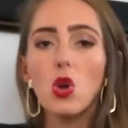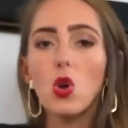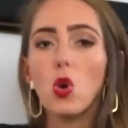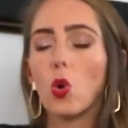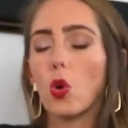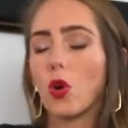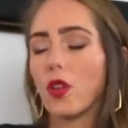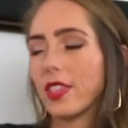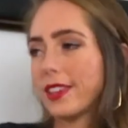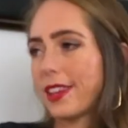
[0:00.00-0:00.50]

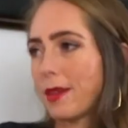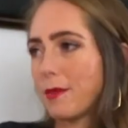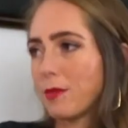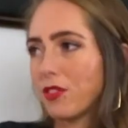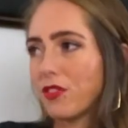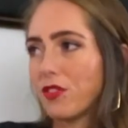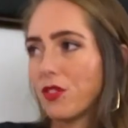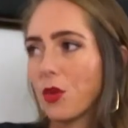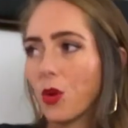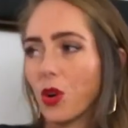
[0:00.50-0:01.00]
or the day
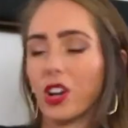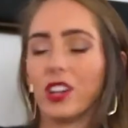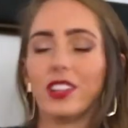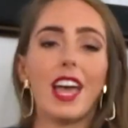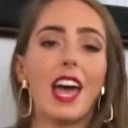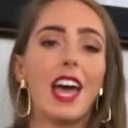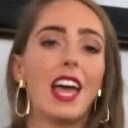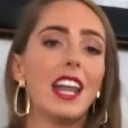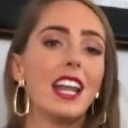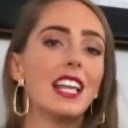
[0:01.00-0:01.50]
before.
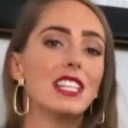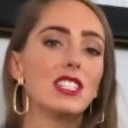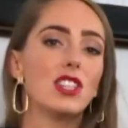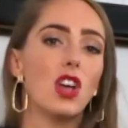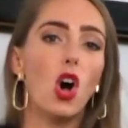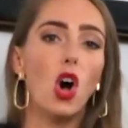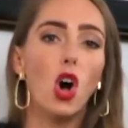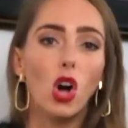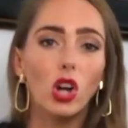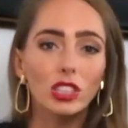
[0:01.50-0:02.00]
That is
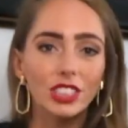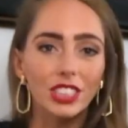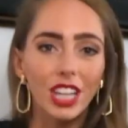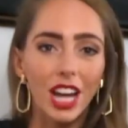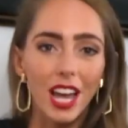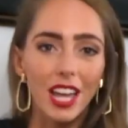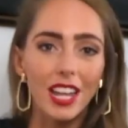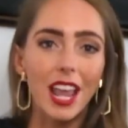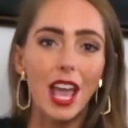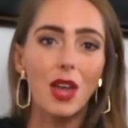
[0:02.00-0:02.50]
all
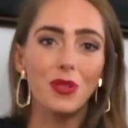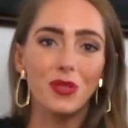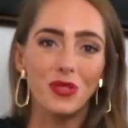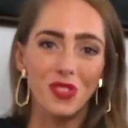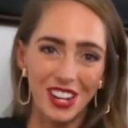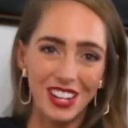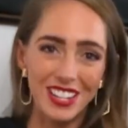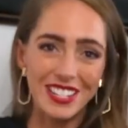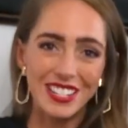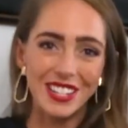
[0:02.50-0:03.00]
done and
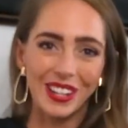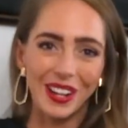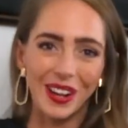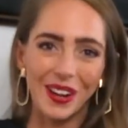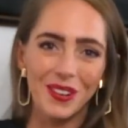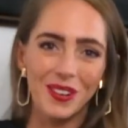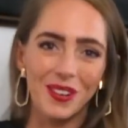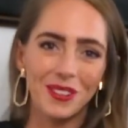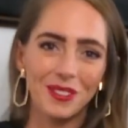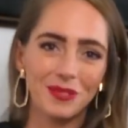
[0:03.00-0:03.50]
ready to
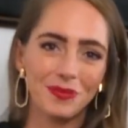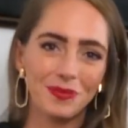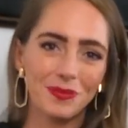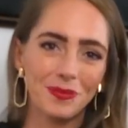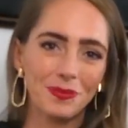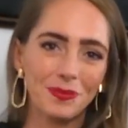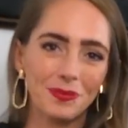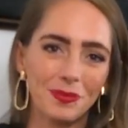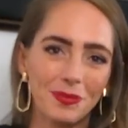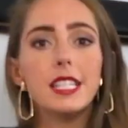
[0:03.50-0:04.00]
go.
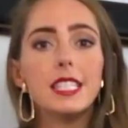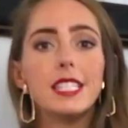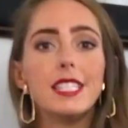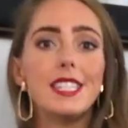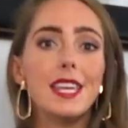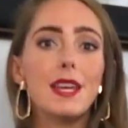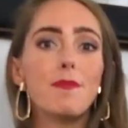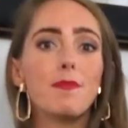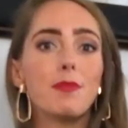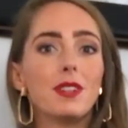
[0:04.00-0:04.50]

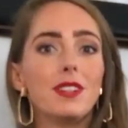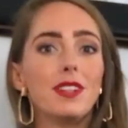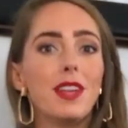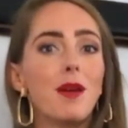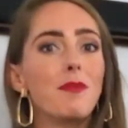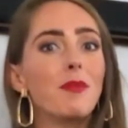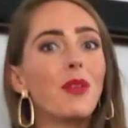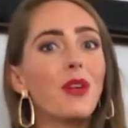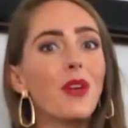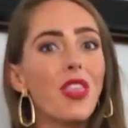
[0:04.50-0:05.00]
Tip
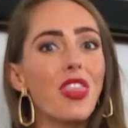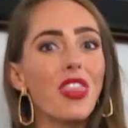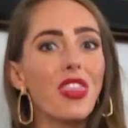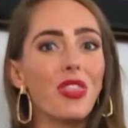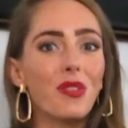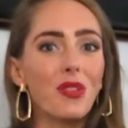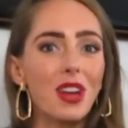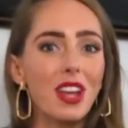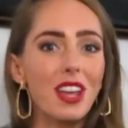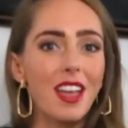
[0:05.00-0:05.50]
number
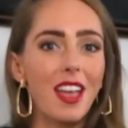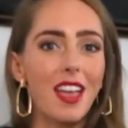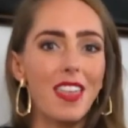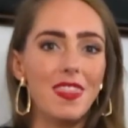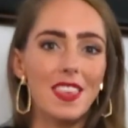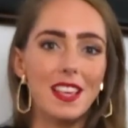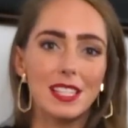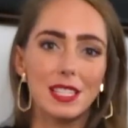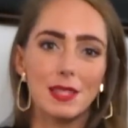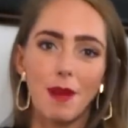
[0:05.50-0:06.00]
3, and
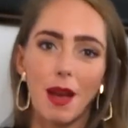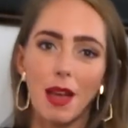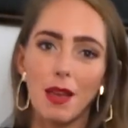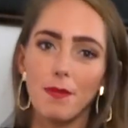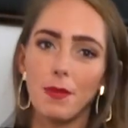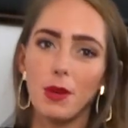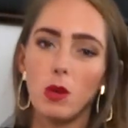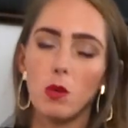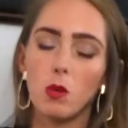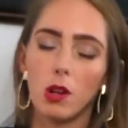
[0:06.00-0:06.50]
this might
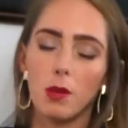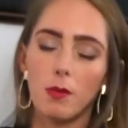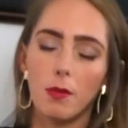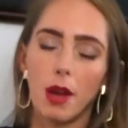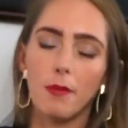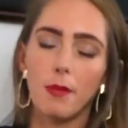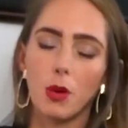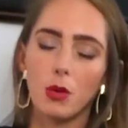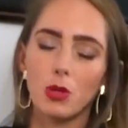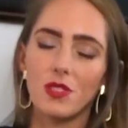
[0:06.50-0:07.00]
be one of my
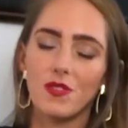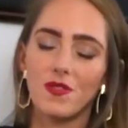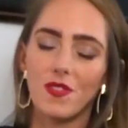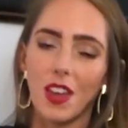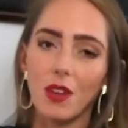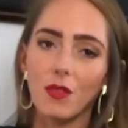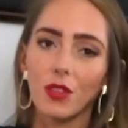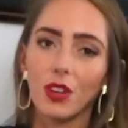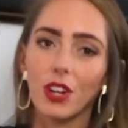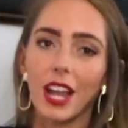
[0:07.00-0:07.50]
most
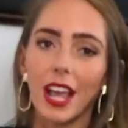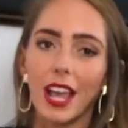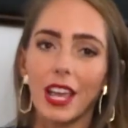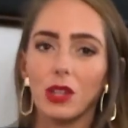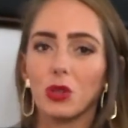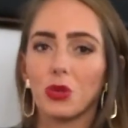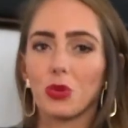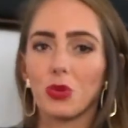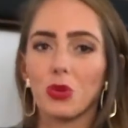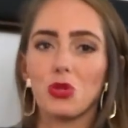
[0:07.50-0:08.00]
favorite
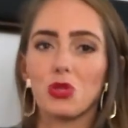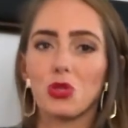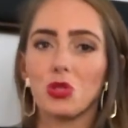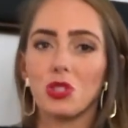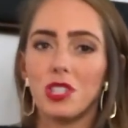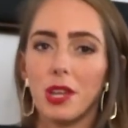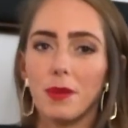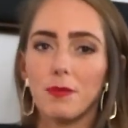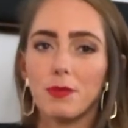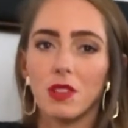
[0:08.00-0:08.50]
and crucial
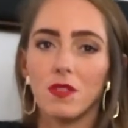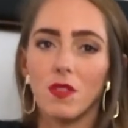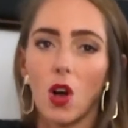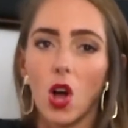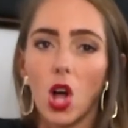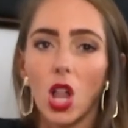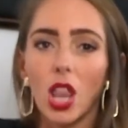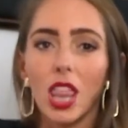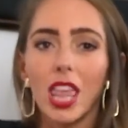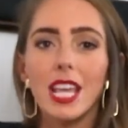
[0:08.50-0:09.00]
tips of
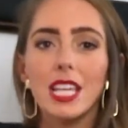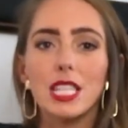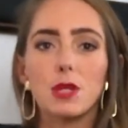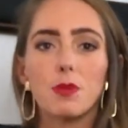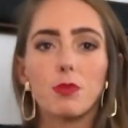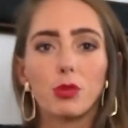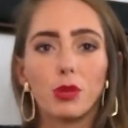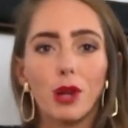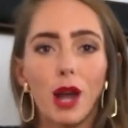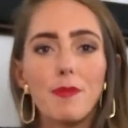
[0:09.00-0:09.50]
all, is
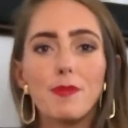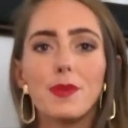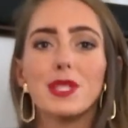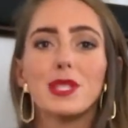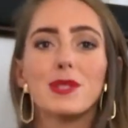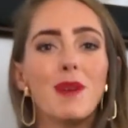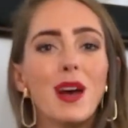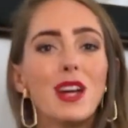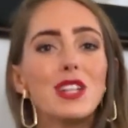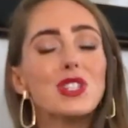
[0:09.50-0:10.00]
prep as
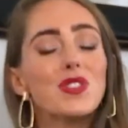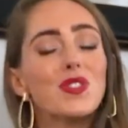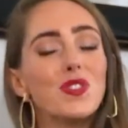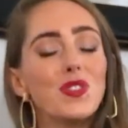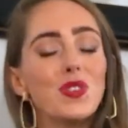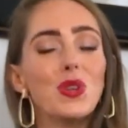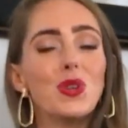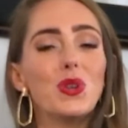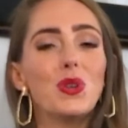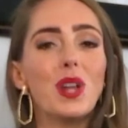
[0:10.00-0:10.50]
much
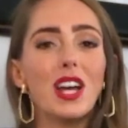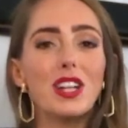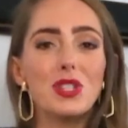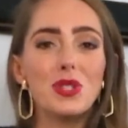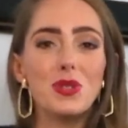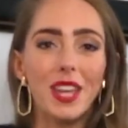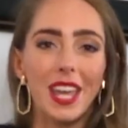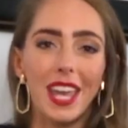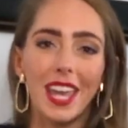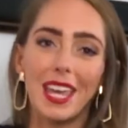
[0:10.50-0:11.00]
food as you
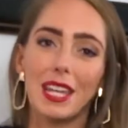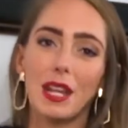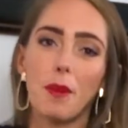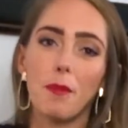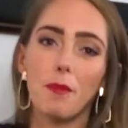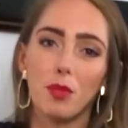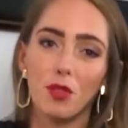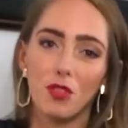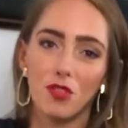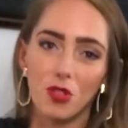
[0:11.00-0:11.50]
can
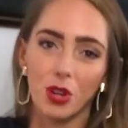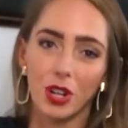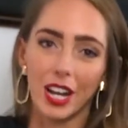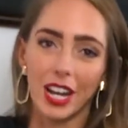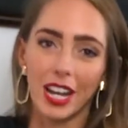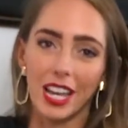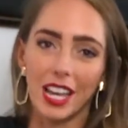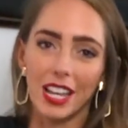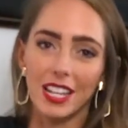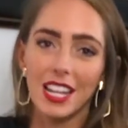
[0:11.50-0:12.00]

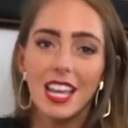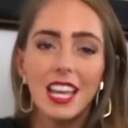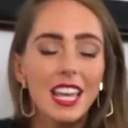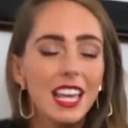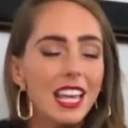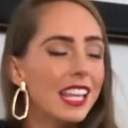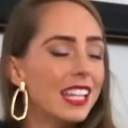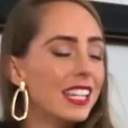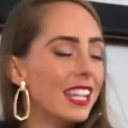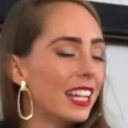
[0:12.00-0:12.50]
beforehand.
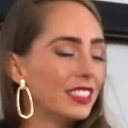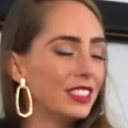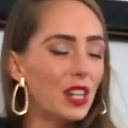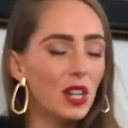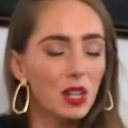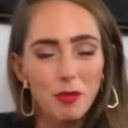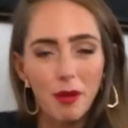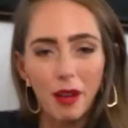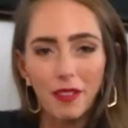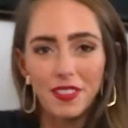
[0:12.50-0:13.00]
Now I talk
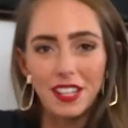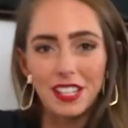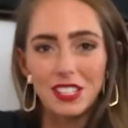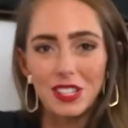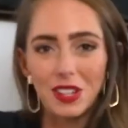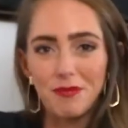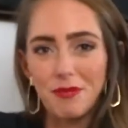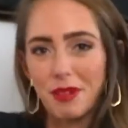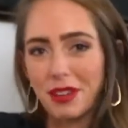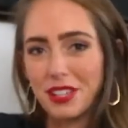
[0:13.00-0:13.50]
about this
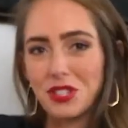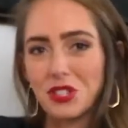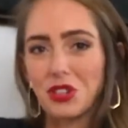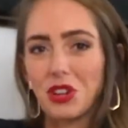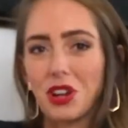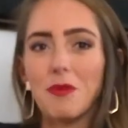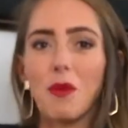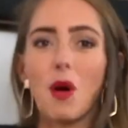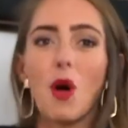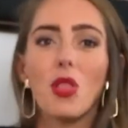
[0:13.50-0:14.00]
on my
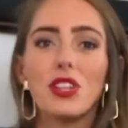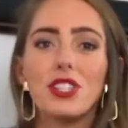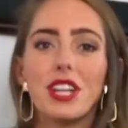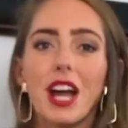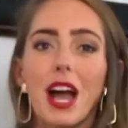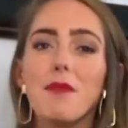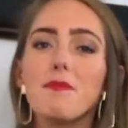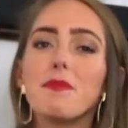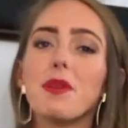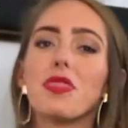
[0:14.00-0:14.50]
Instagram all the
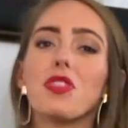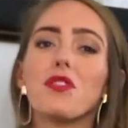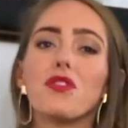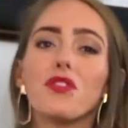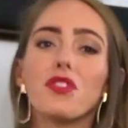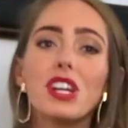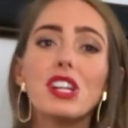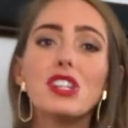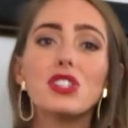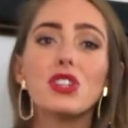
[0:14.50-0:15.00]
time, but the
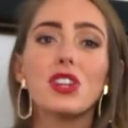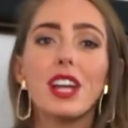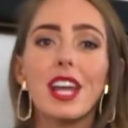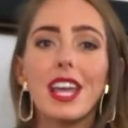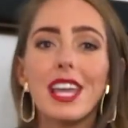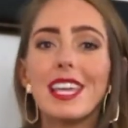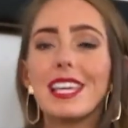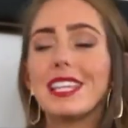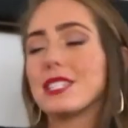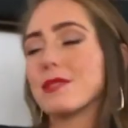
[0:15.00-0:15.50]
freezer
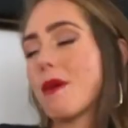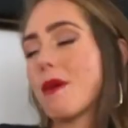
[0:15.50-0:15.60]
is my